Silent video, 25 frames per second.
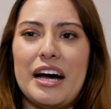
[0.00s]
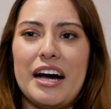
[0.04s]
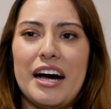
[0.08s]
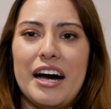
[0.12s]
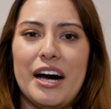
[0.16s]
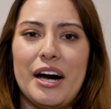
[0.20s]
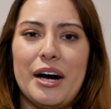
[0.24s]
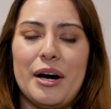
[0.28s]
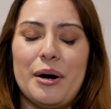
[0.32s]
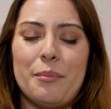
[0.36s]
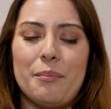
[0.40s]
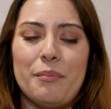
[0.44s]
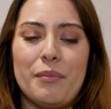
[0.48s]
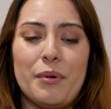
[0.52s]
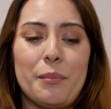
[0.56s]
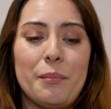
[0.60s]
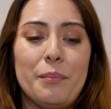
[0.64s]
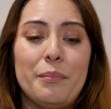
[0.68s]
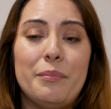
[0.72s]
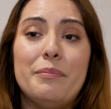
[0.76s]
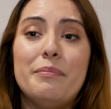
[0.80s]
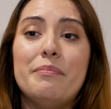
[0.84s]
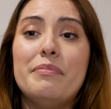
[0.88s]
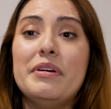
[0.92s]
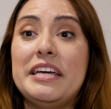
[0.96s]

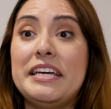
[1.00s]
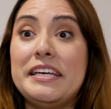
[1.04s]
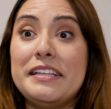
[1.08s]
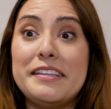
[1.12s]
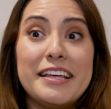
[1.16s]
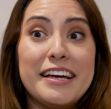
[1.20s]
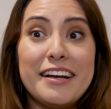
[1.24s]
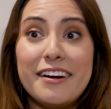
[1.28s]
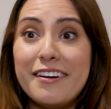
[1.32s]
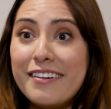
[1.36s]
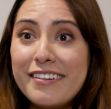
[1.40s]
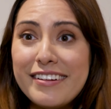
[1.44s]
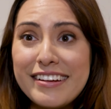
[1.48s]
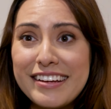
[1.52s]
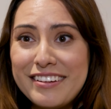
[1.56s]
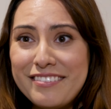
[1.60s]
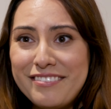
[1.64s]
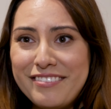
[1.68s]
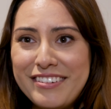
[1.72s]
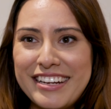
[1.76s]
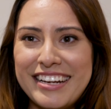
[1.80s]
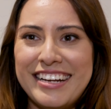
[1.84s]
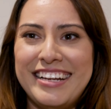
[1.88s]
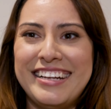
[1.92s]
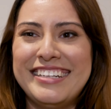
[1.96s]
um, be there
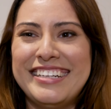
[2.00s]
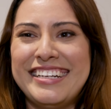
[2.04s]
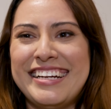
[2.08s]
even.